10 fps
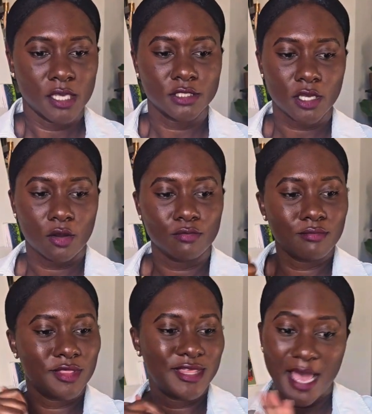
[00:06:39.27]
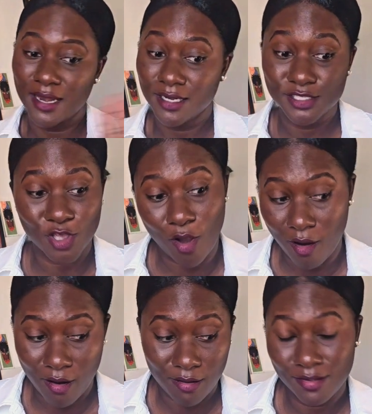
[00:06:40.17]
so that is
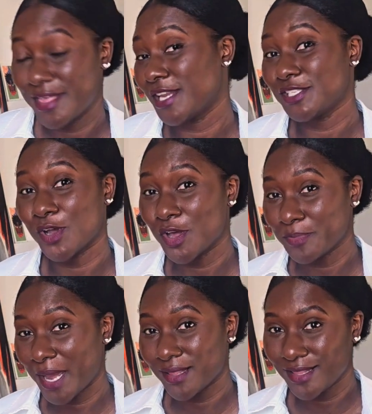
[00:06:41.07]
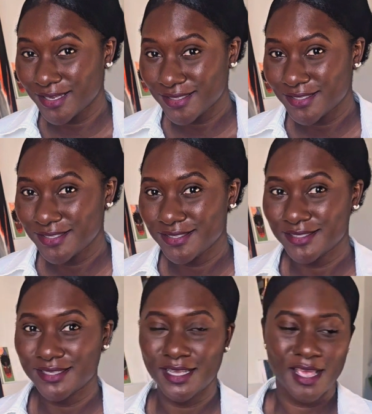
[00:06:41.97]
all that is on my
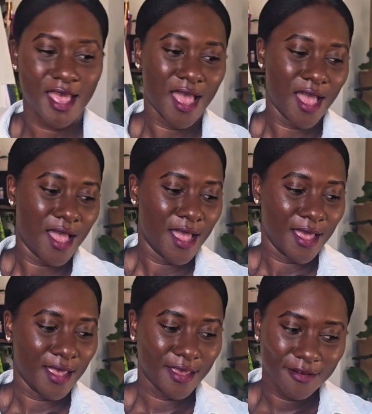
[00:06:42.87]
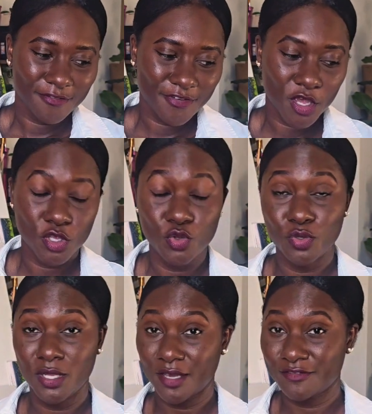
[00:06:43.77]
list. If
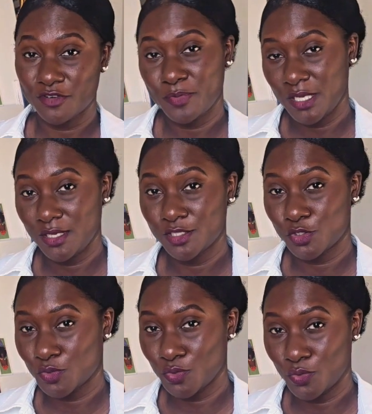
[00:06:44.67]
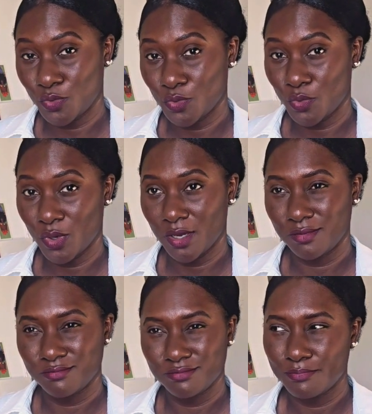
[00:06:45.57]
you'd love for me to
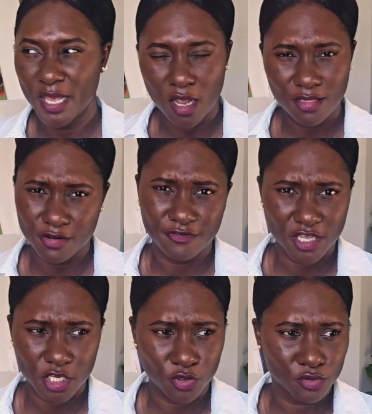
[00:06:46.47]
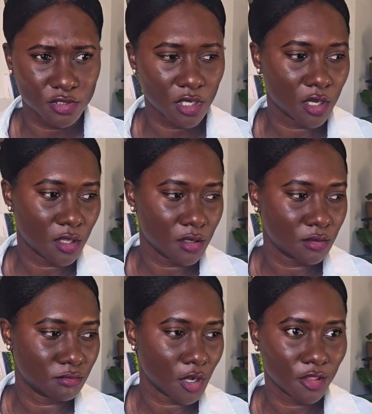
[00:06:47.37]
make other videos
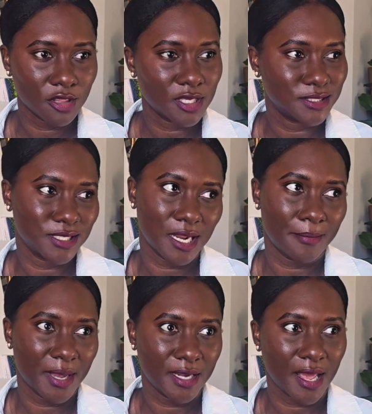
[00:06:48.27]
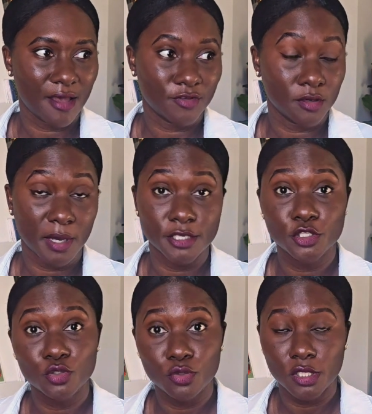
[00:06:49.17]
on other things that I might have in my
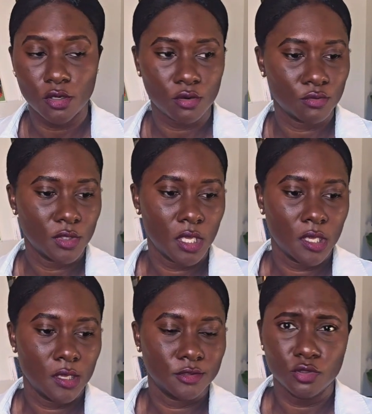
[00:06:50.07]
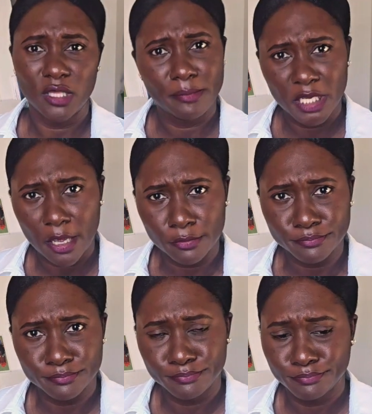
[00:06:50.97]
studio, do let me know.
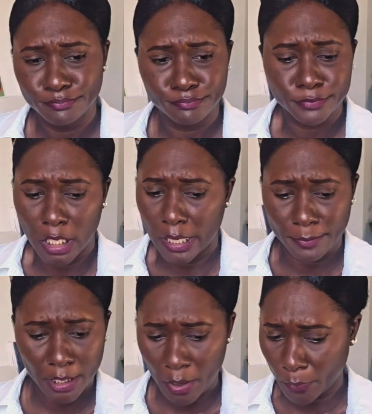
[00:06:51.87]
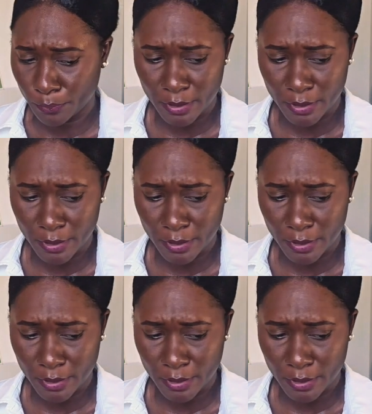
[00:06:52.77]
Let me know.